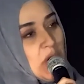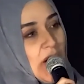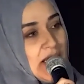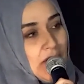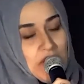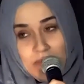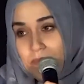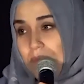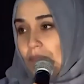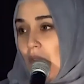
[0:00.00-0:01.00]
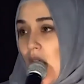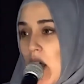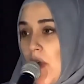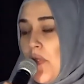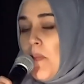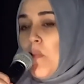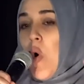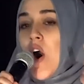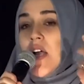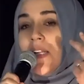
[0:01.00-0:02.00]
you are given. The
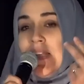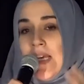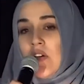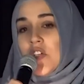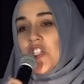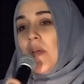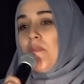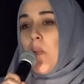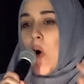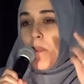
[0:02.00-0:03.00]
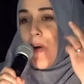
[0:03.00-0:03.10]
more leadership, the more